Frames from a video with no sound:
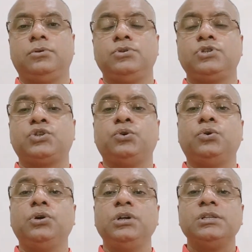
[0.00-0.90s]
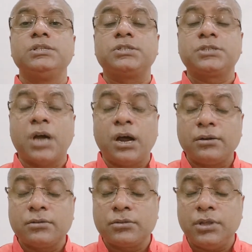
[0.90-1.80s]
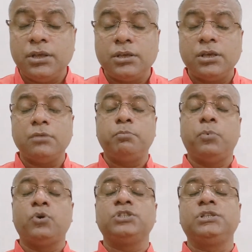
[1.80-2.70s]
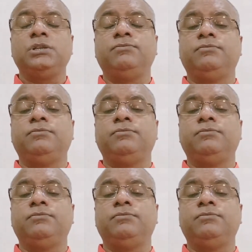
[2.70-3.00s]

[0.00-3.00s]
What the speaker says: So start thinking positive.